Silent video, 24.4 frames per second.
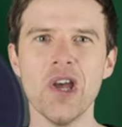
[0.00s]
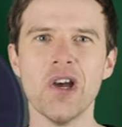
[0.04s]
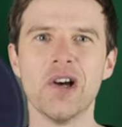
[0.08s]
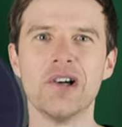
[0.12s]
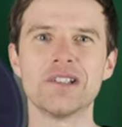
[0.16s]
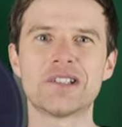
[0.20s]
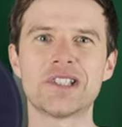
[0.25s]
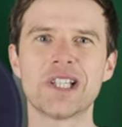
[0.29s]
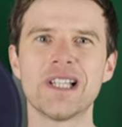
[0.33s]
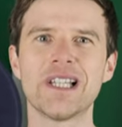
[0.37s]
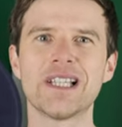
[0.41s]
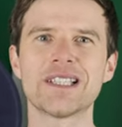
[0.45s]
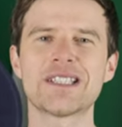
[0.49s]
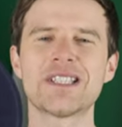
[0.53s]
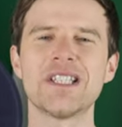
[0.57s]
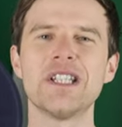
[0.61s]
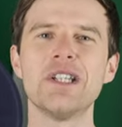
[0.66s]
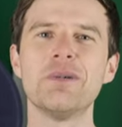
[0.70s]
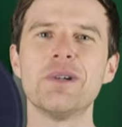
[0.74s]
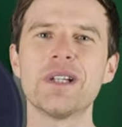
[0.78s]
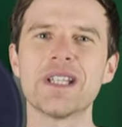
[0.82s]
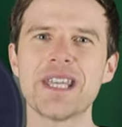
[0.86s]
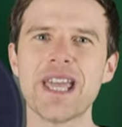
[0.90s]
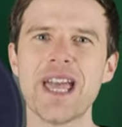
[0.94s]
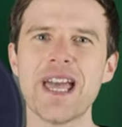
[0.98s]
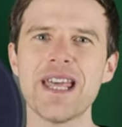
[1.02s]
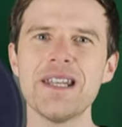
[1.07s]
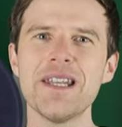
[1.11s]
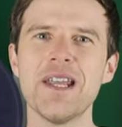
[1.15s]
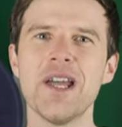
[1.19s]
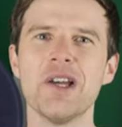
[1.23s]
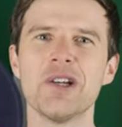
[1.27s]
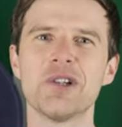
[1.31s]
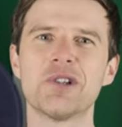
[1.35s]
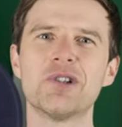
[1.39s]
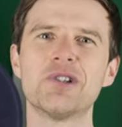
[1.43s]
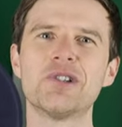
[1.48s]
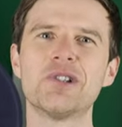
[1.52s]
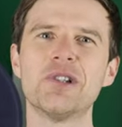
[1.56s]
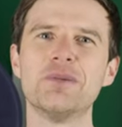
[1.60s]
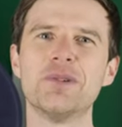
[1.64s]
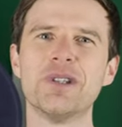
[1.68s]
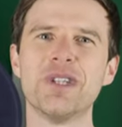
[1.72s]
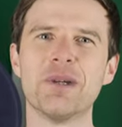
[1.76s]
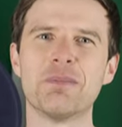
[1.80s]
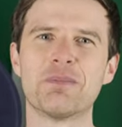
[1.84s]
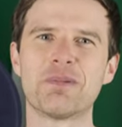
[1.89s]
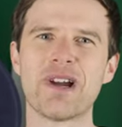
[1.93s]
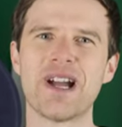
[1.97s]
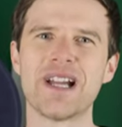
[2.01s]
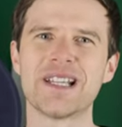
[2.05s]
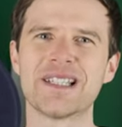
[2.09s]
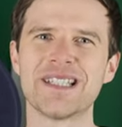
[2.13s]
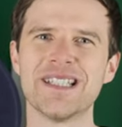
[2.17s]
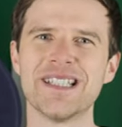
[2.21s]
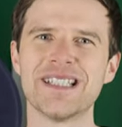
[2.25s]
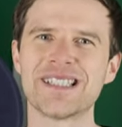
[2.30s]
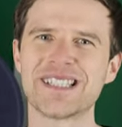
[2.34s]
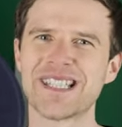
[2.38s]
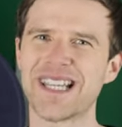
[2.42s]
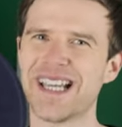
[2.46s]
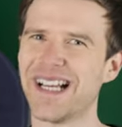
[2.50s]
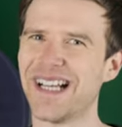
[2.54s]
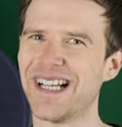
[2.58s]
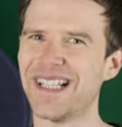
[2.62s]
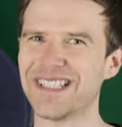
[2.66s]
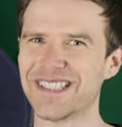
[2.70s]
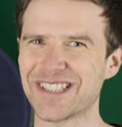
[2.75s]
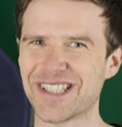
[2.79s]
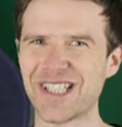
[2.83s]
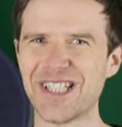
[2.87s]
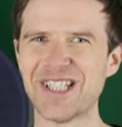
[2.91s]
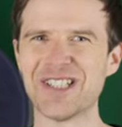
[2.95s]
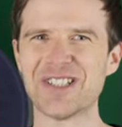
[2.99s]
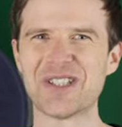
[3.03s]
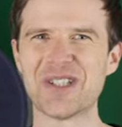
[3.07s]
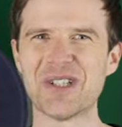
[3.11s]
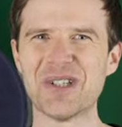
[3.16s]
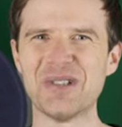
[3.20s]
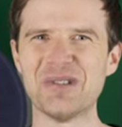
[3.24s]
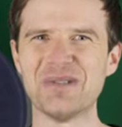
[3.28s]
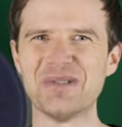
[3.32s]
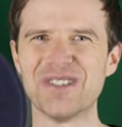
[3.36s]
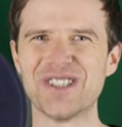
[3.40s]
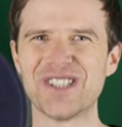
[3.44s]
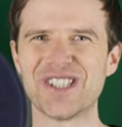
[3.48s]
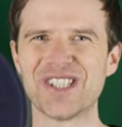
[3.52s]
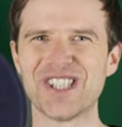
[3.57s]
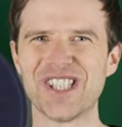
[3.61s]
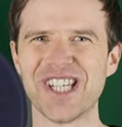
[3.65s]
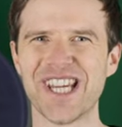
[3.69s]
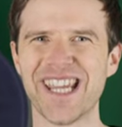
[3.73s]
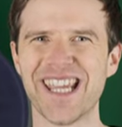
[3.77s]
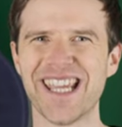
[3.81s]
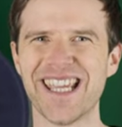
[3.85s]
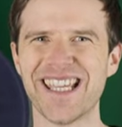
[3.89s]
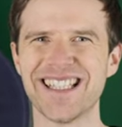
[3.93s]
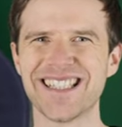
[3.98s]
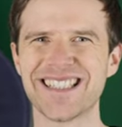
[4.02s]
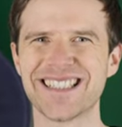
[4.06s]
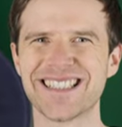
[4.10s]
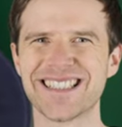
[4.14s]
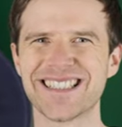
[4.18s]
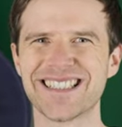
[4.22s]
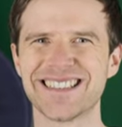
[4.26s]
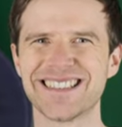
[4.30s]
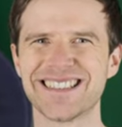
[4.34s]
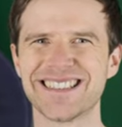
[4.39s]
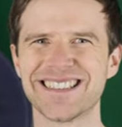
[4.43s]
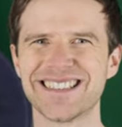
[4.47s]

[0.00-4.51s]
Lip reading: Until I see you again, good luck with your practice. I'll see you soon. Cheers.